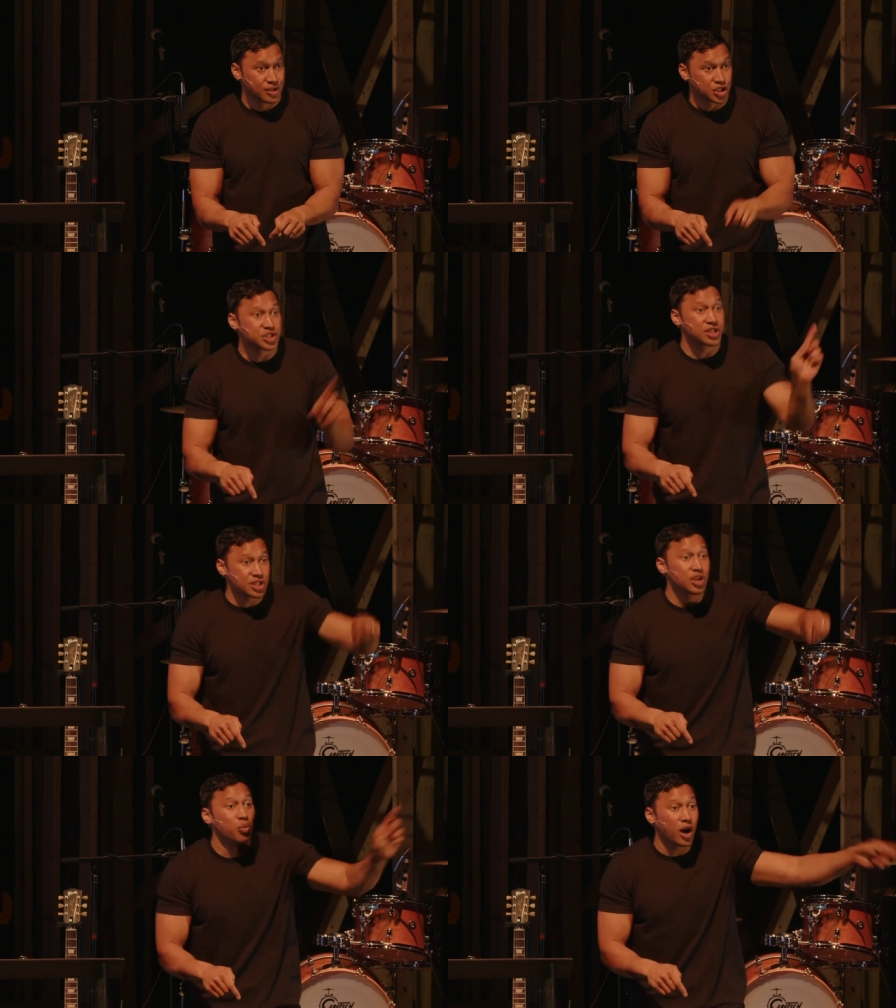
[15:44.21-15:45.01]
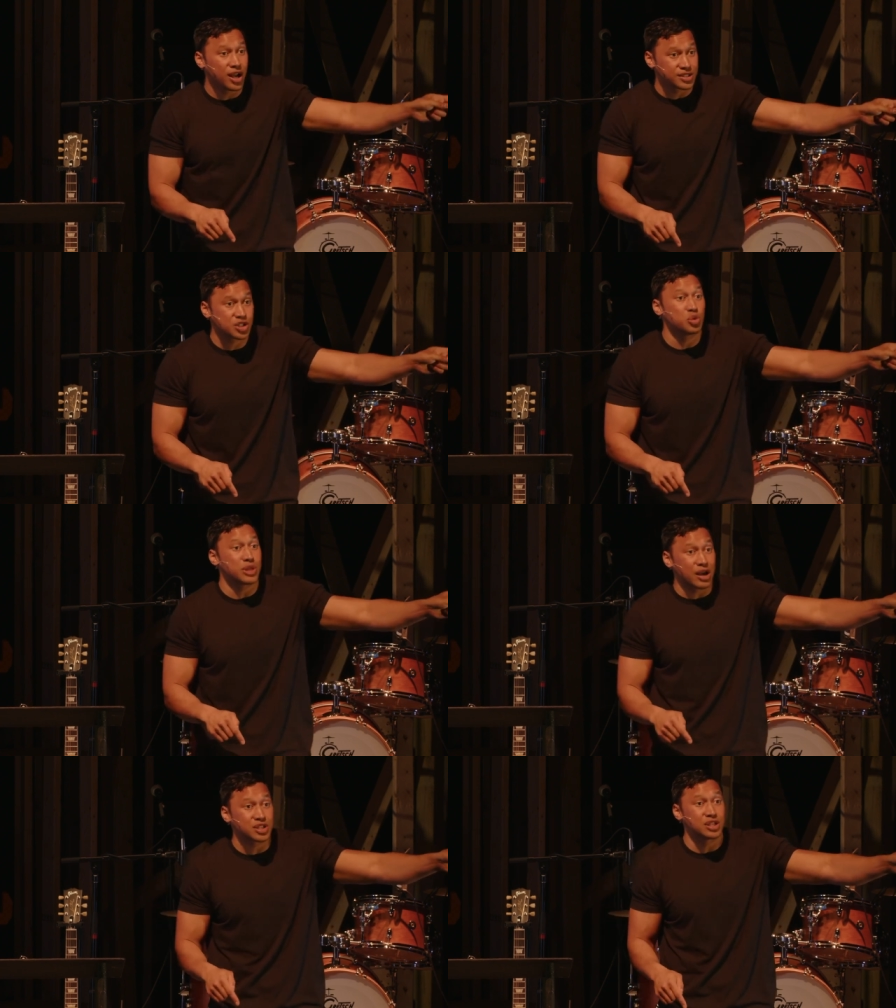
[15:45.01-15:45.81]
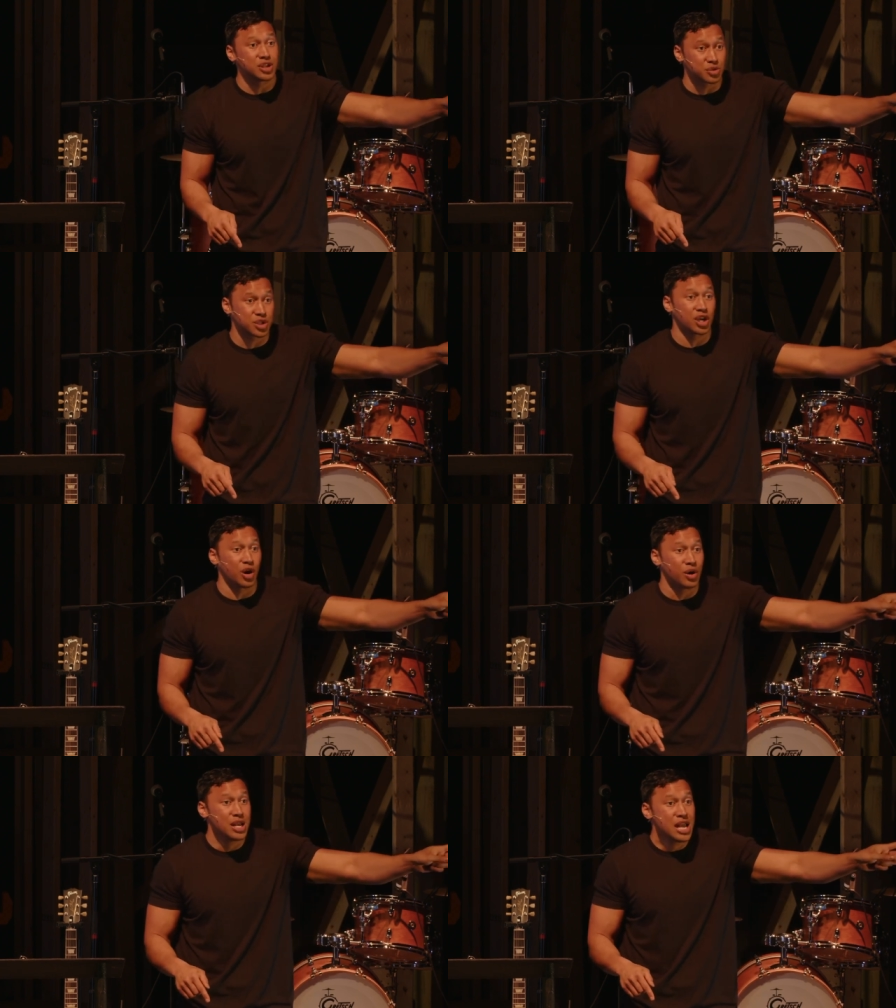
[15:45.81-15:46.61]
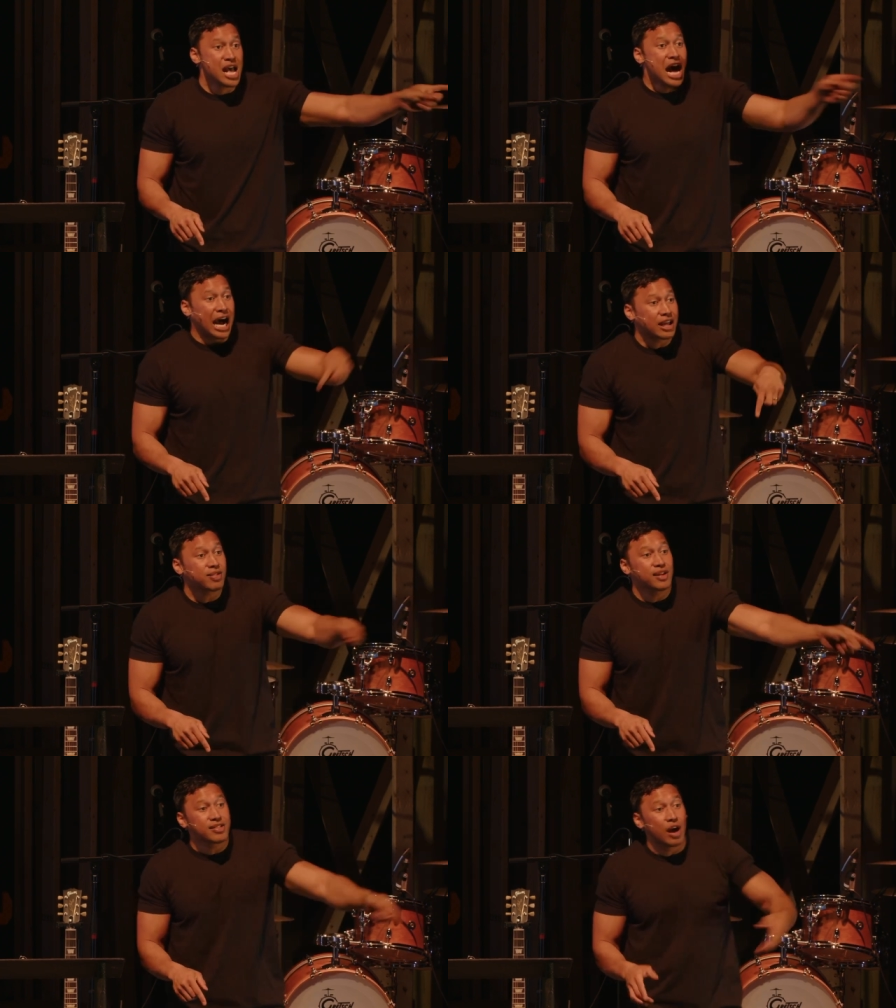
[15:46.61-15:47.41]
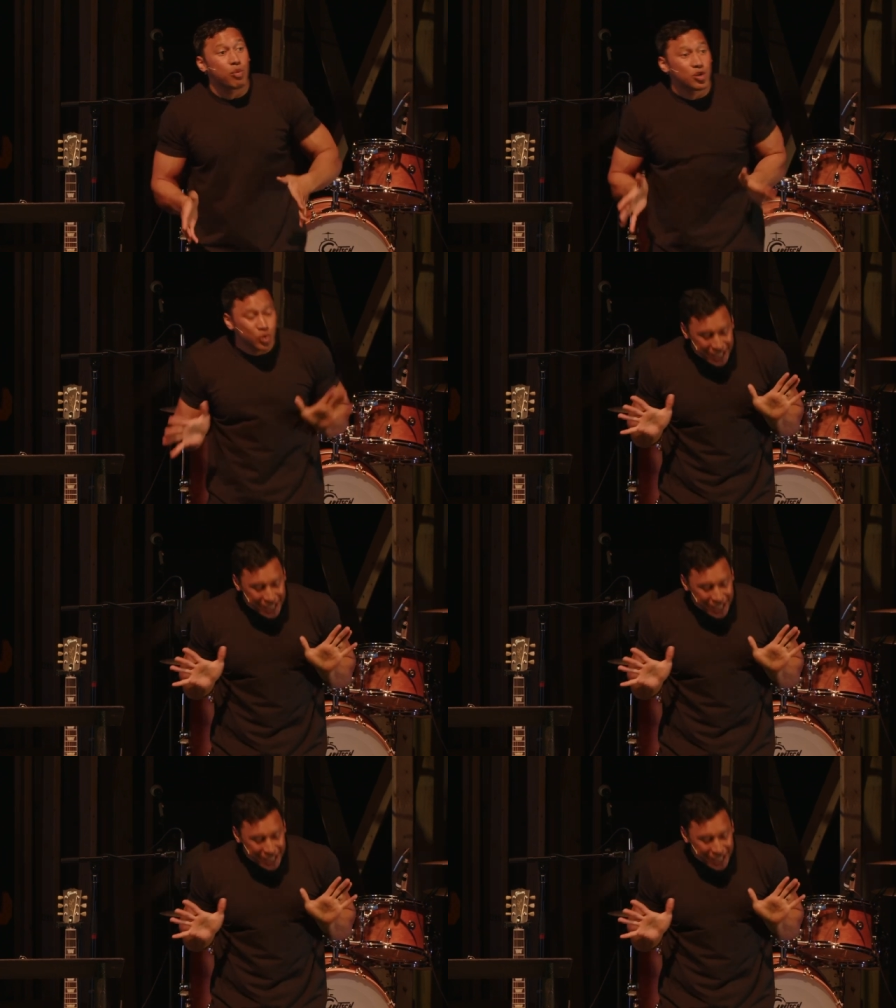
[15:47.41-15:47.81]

just as he was 2,000 years ago. I think that when